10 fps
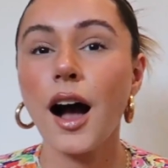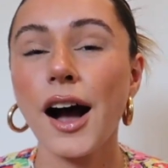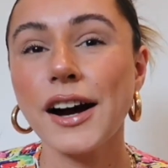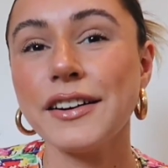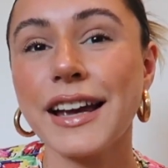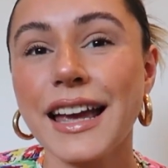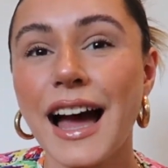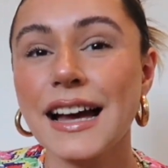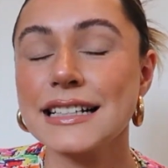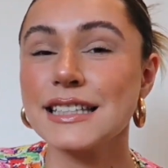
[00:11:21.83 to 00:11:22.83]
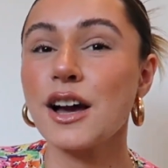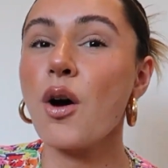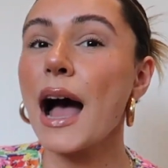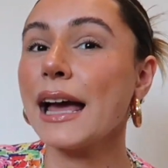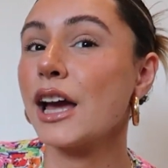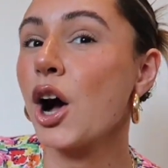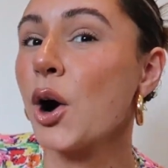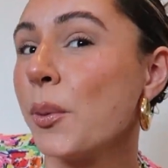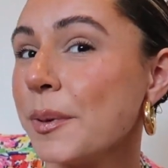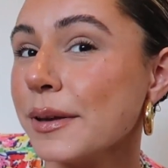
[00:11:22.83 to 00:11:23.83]
Alright guys, so I
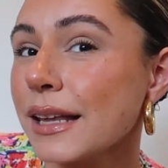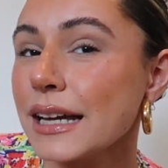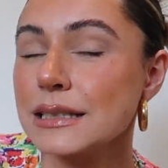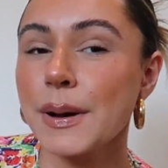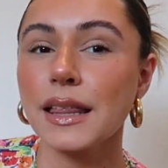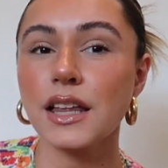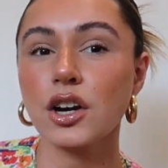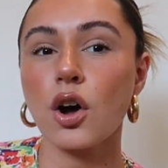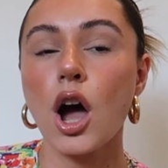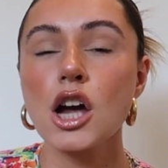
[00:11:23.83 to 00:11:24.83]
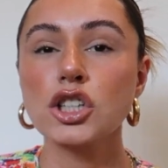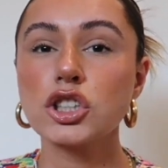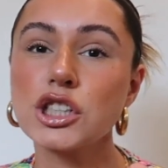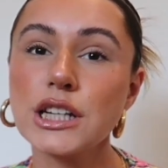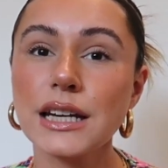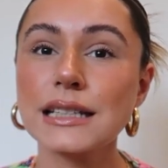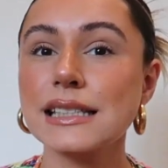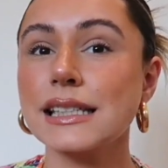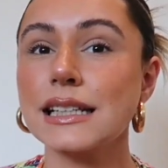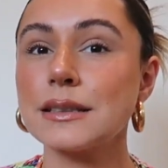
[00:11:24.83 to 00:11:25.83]
hope you liked my little chic
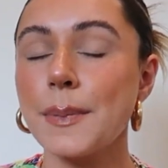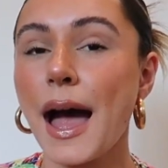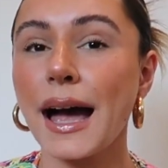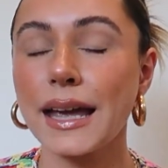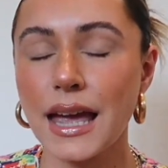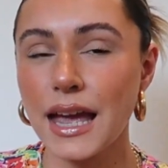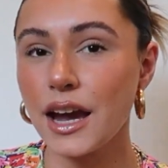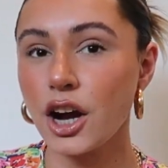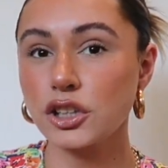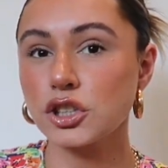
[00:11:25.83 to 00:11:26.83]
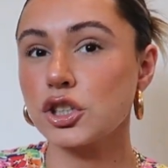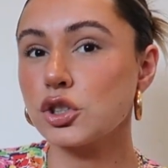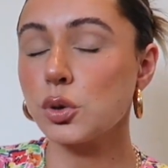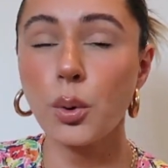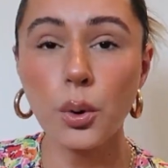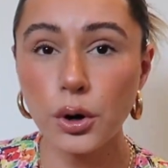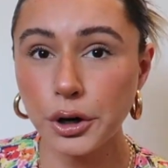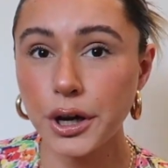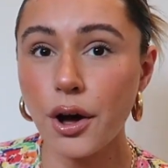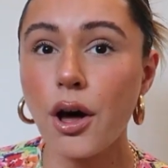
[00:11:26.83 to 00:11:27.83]
slicked back hair
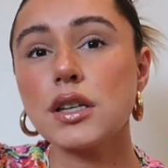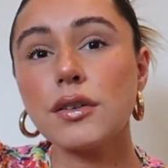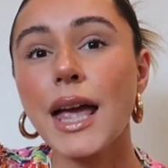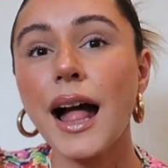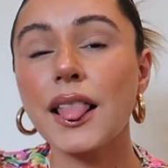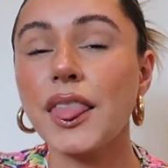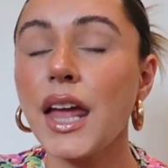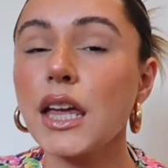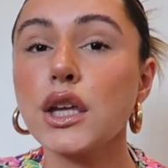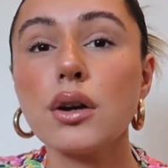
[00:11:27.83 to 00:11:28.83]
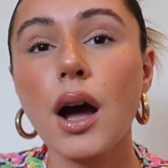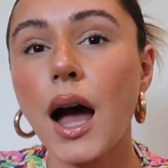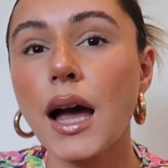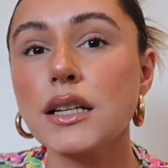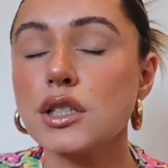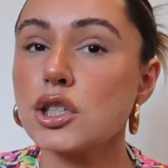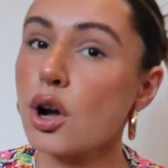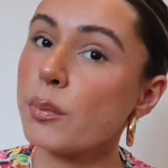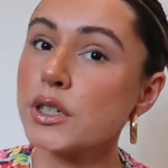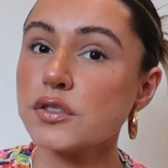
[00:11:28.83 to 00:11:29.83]
tutorial. So yeah, thank you guys
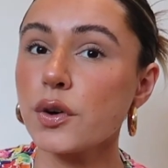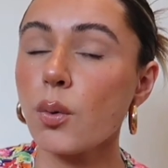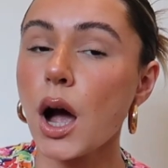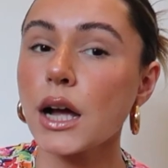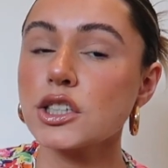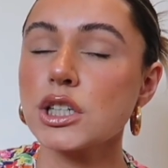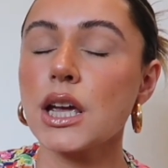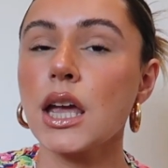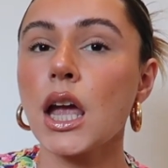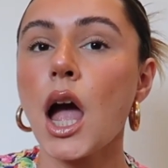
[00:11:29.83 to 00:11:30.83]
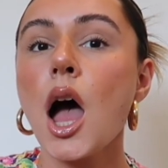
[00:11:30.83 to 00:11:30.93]
so much for watching.